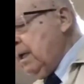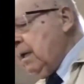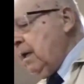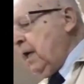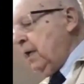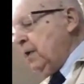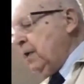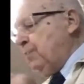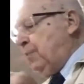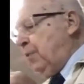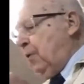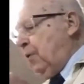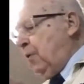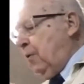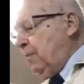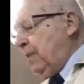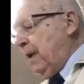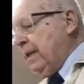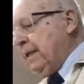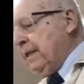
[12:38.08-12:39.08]
he's
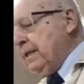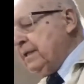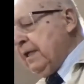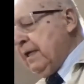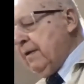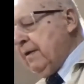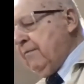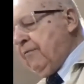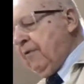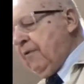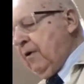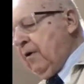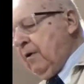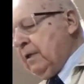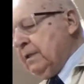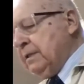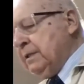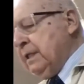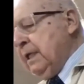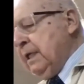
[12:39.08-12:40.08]
pulled by this
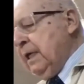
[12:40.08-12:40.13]
influence.